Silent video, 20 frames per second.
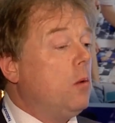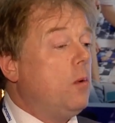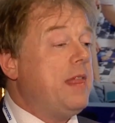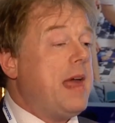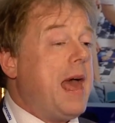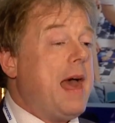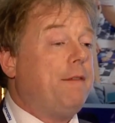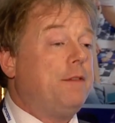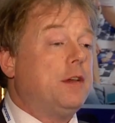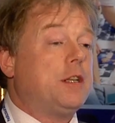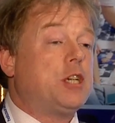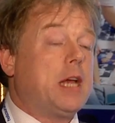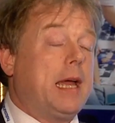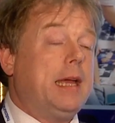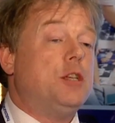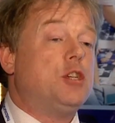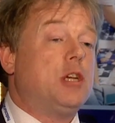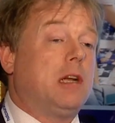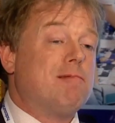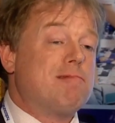with
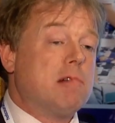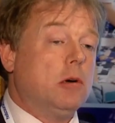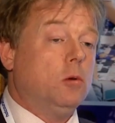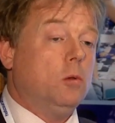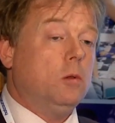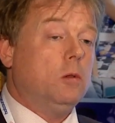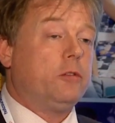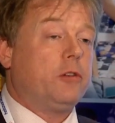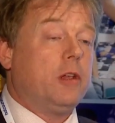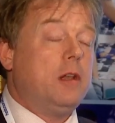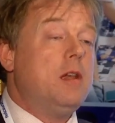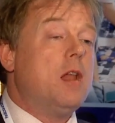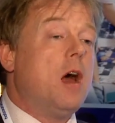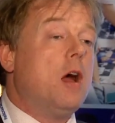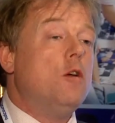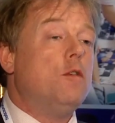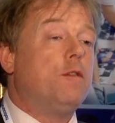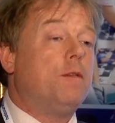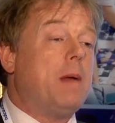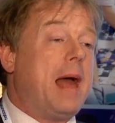ever-changing rules and
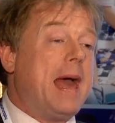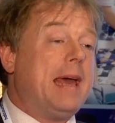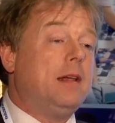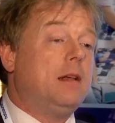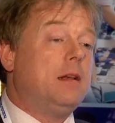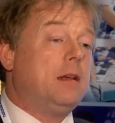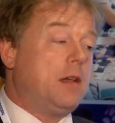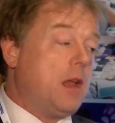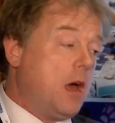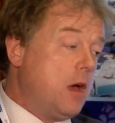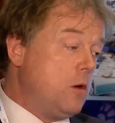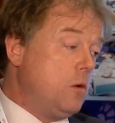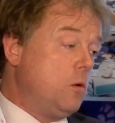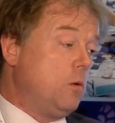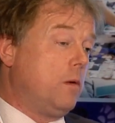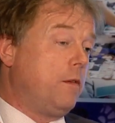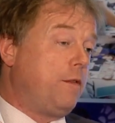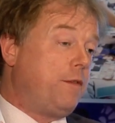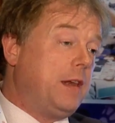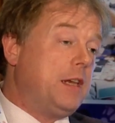
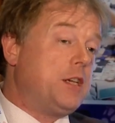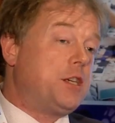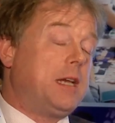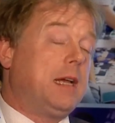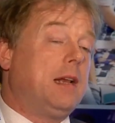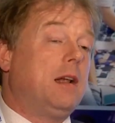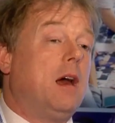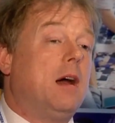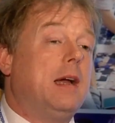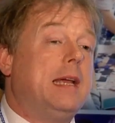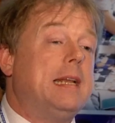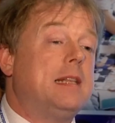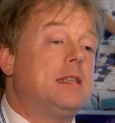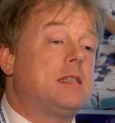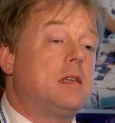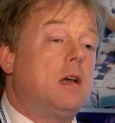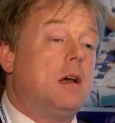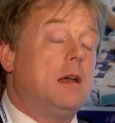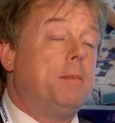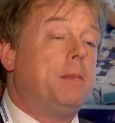no finishing line in
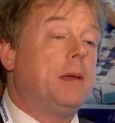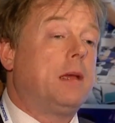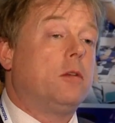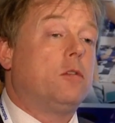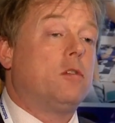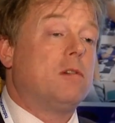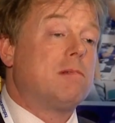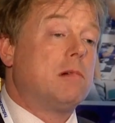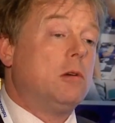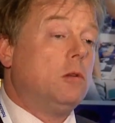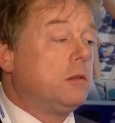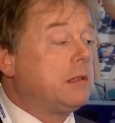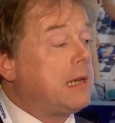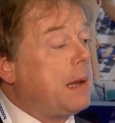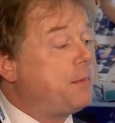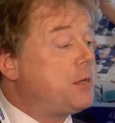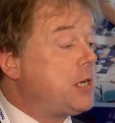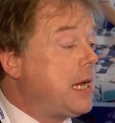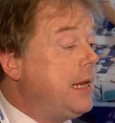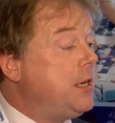sight, because the rules
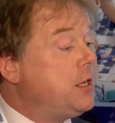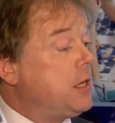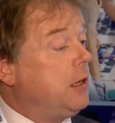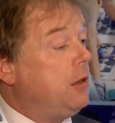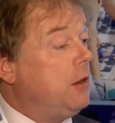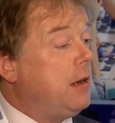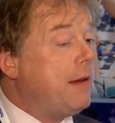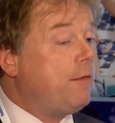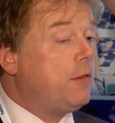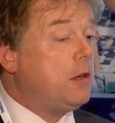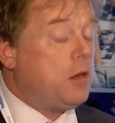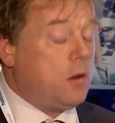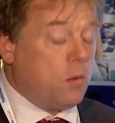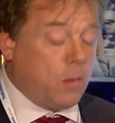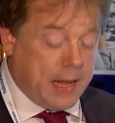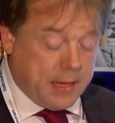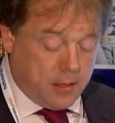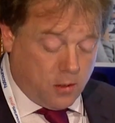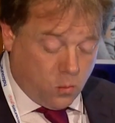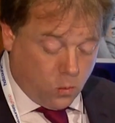kept changing and you never knew
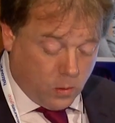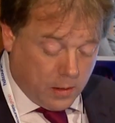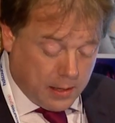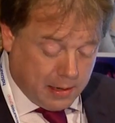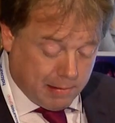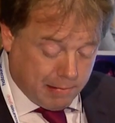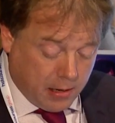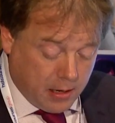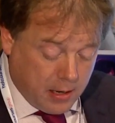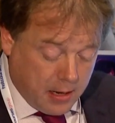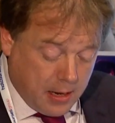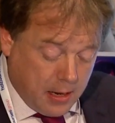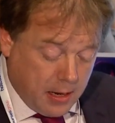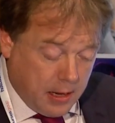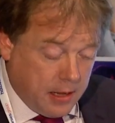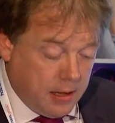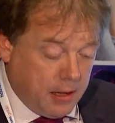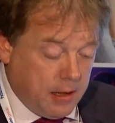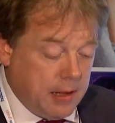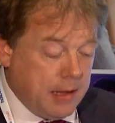where you were,
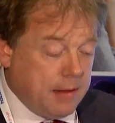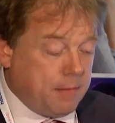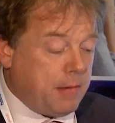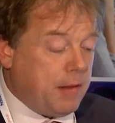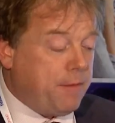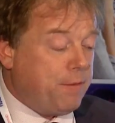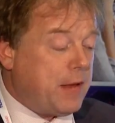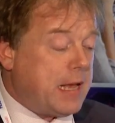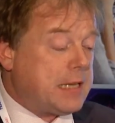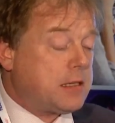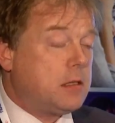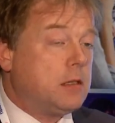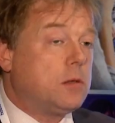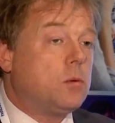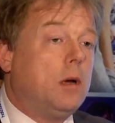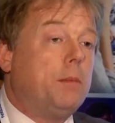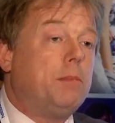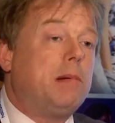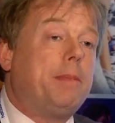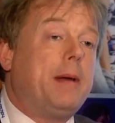and
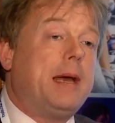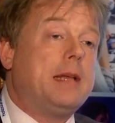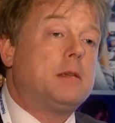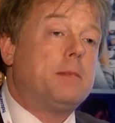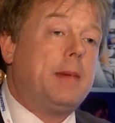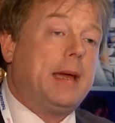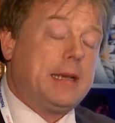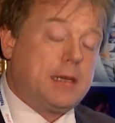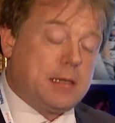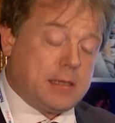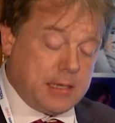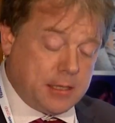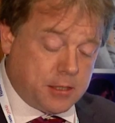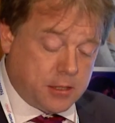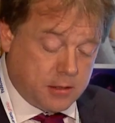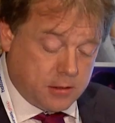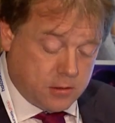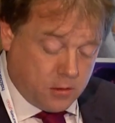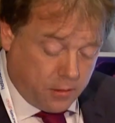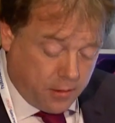investors weren't prepared to make
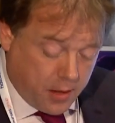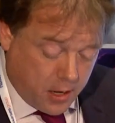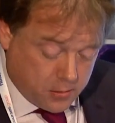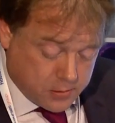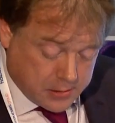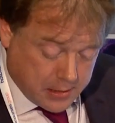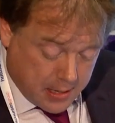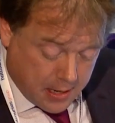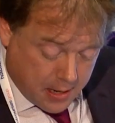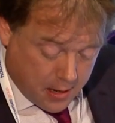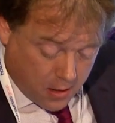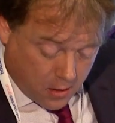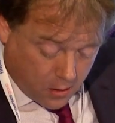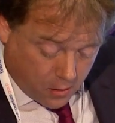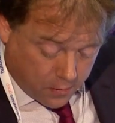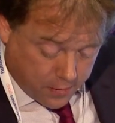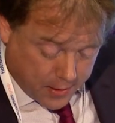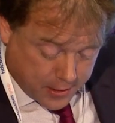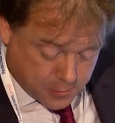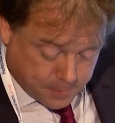decisions on
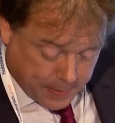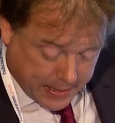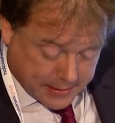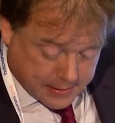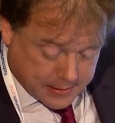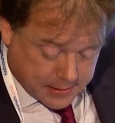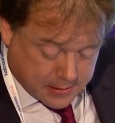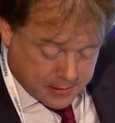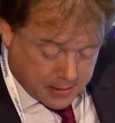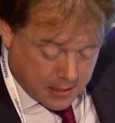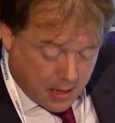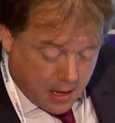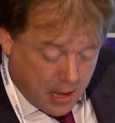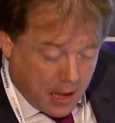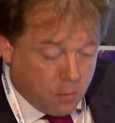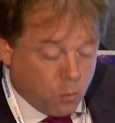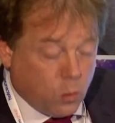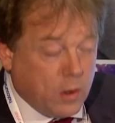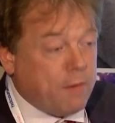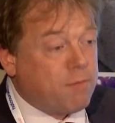those bases.
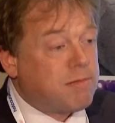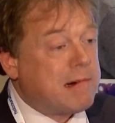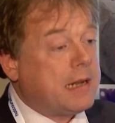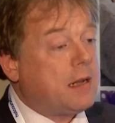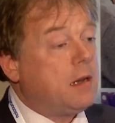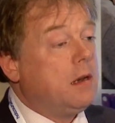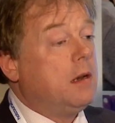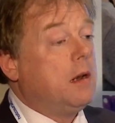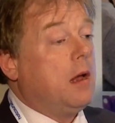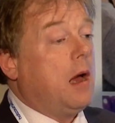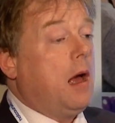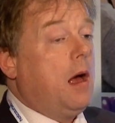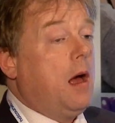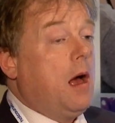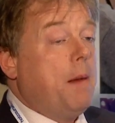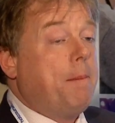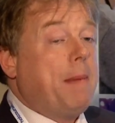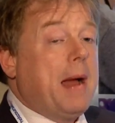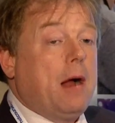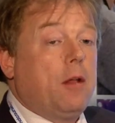And we've written
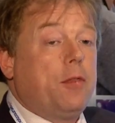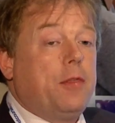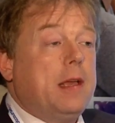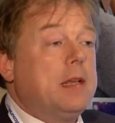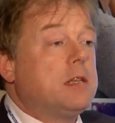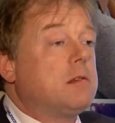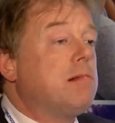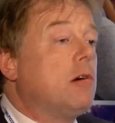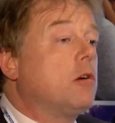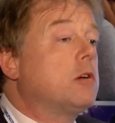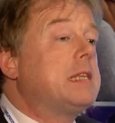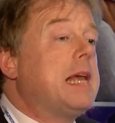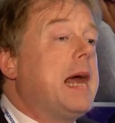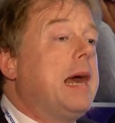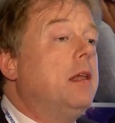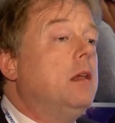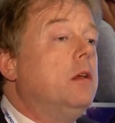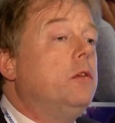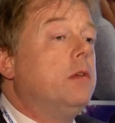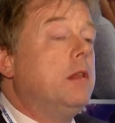about this.
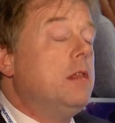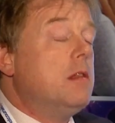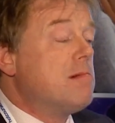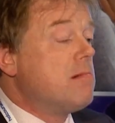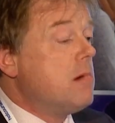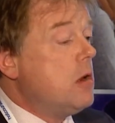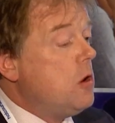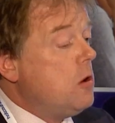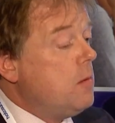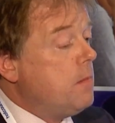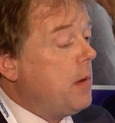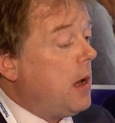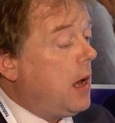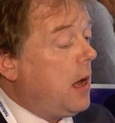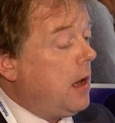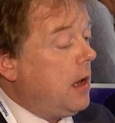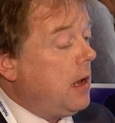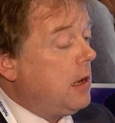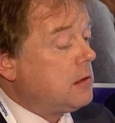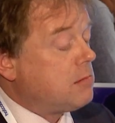Roxanne, who's in the room,
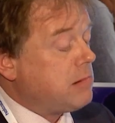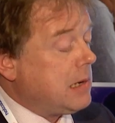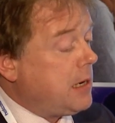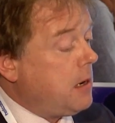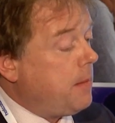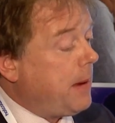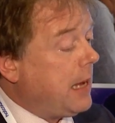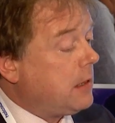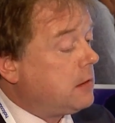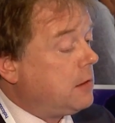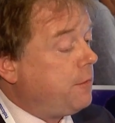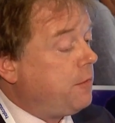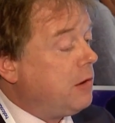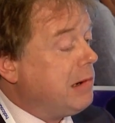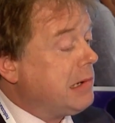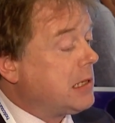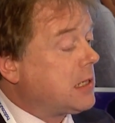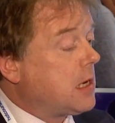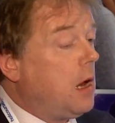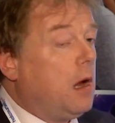has written about it
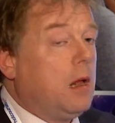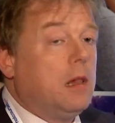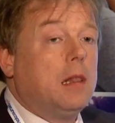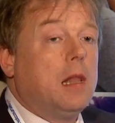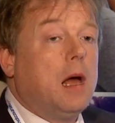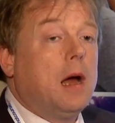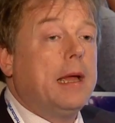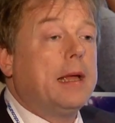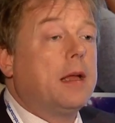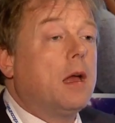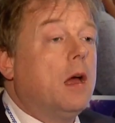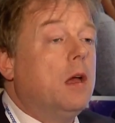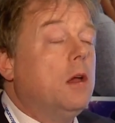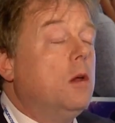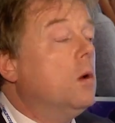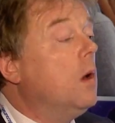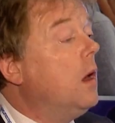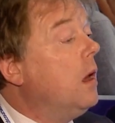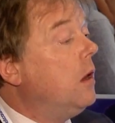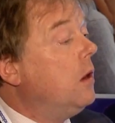for us. Carl
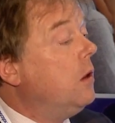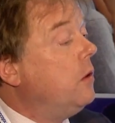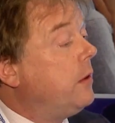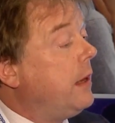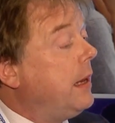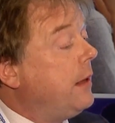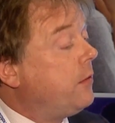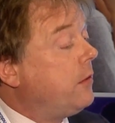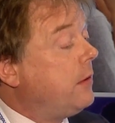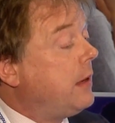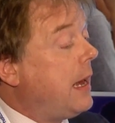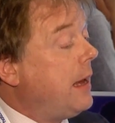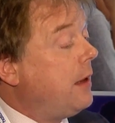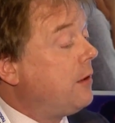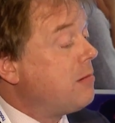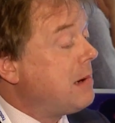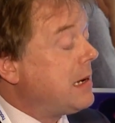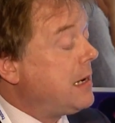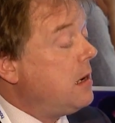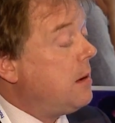Ligo, who's here today,
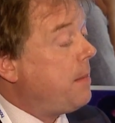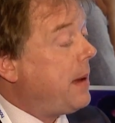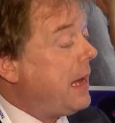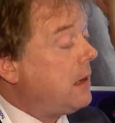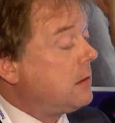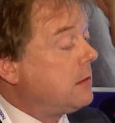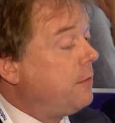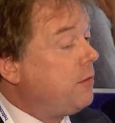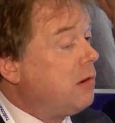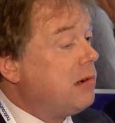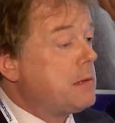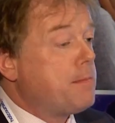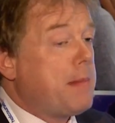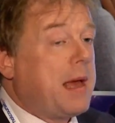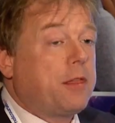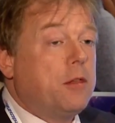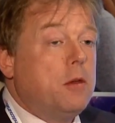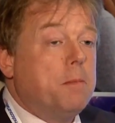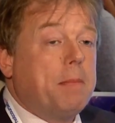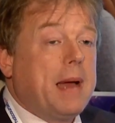has written about it for us.
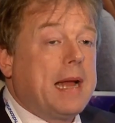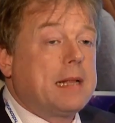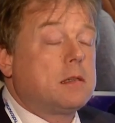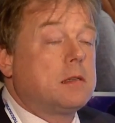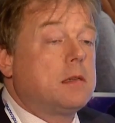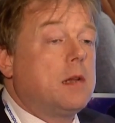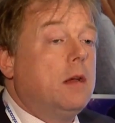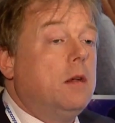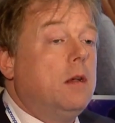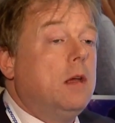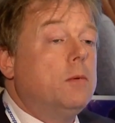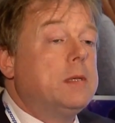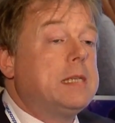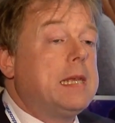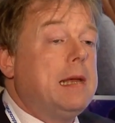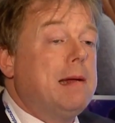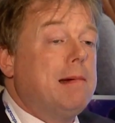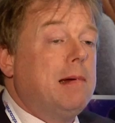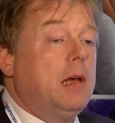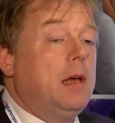Matthew Batstone, who
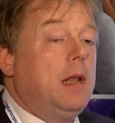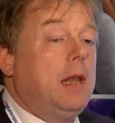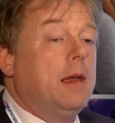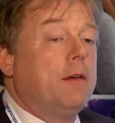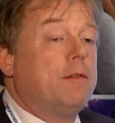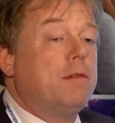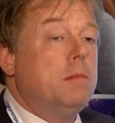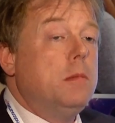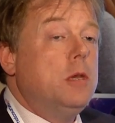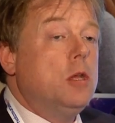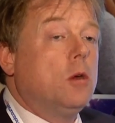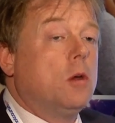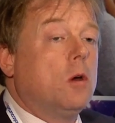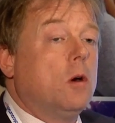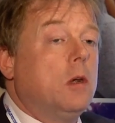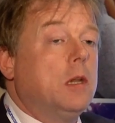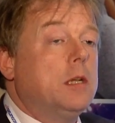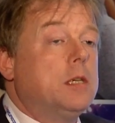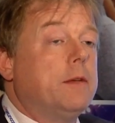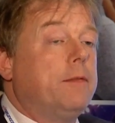was here earlier from New
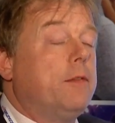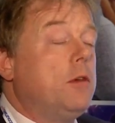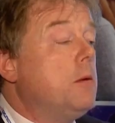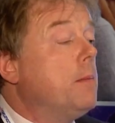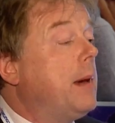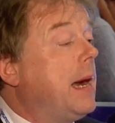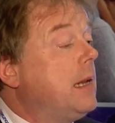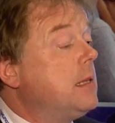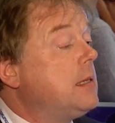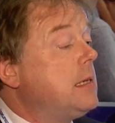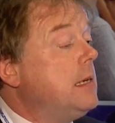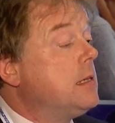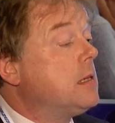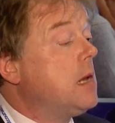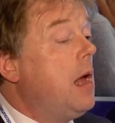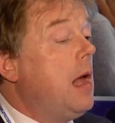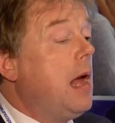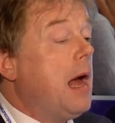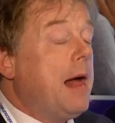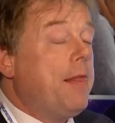College of the Humanities.